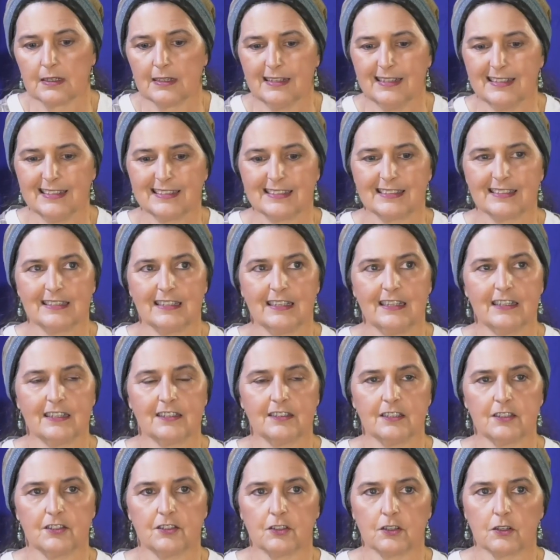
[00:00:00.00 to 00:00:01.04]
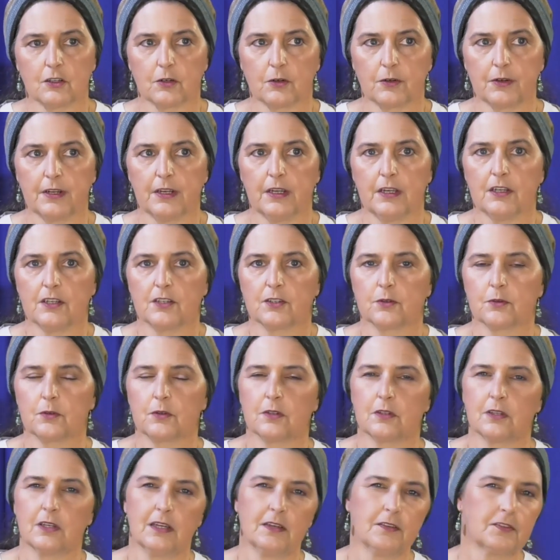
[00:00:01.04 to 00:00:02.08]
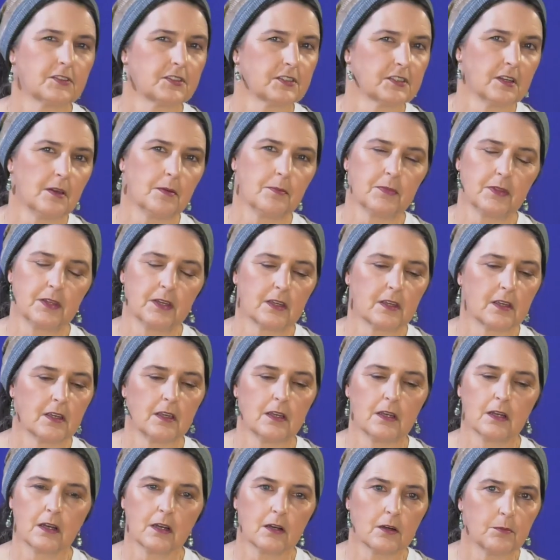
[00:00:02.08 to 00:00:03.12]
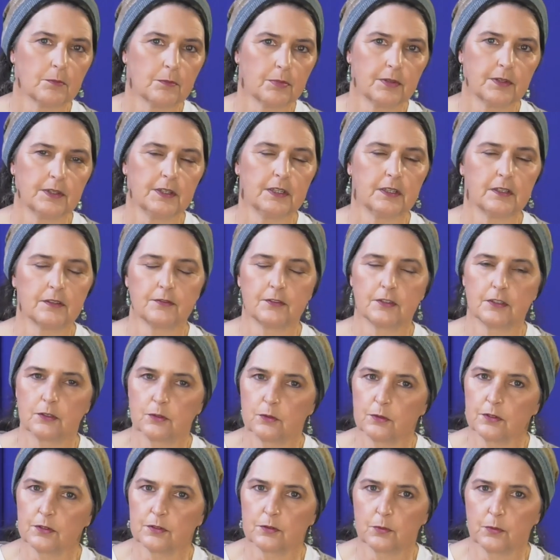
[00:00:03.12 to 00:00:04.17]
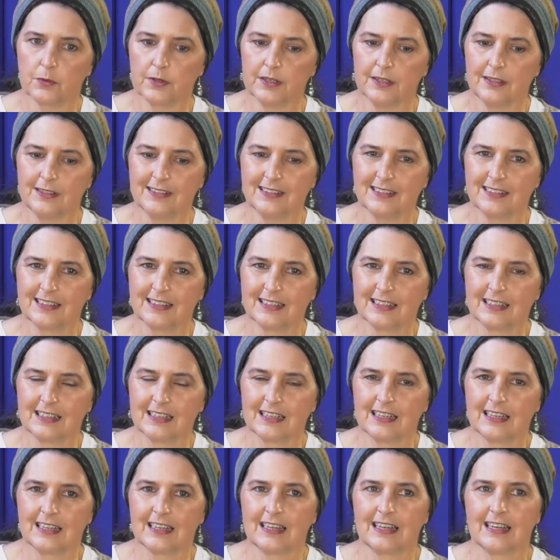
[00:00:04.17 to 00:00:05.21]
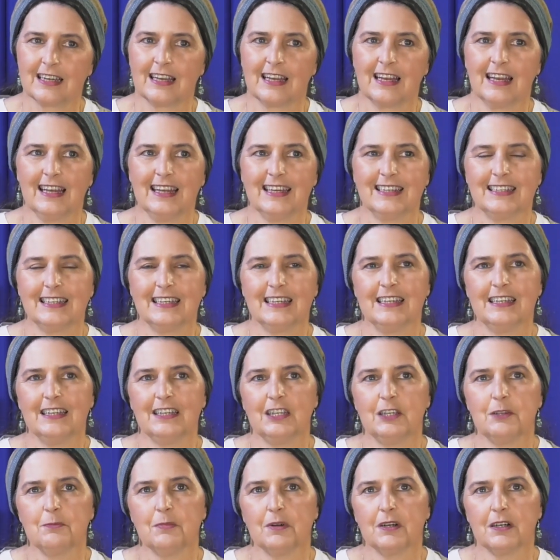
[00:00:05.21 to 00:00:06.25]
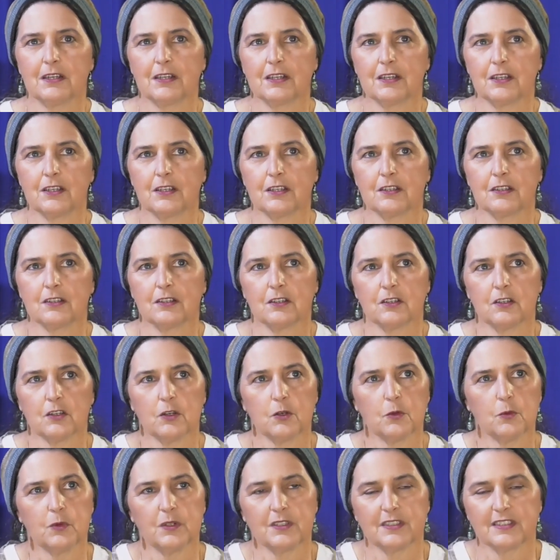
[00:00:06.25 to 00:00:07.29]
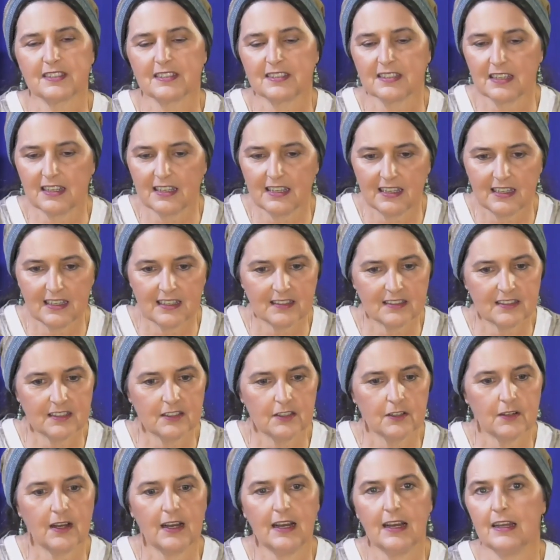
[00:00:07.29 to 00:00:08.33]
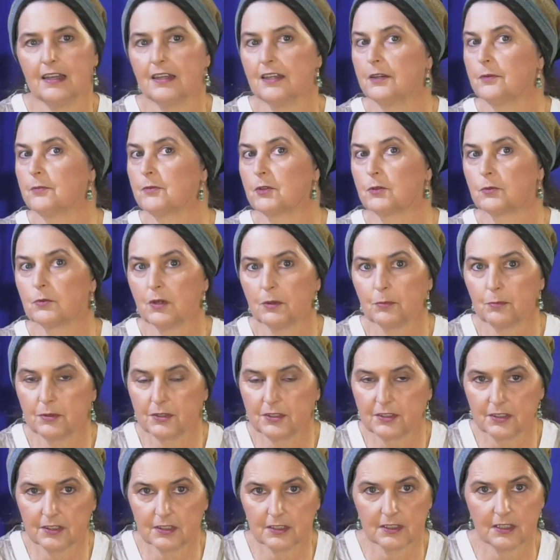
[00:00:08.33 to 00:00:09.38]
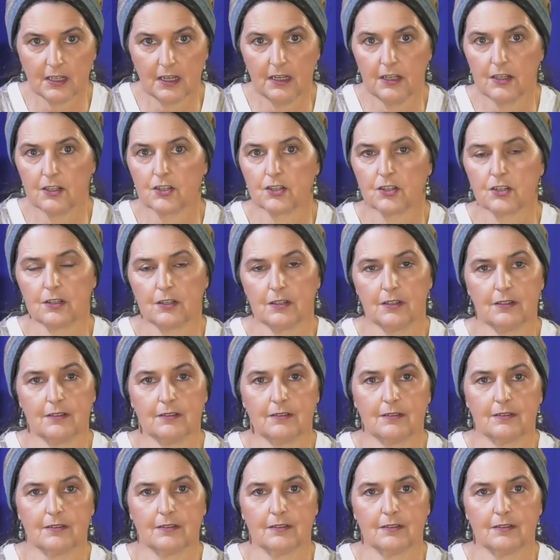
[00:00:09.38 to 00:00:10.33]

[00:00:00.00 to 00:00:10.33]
It's saying that the Creator left something incomplete of the north wind. And anybody who would say, you know, I am the representation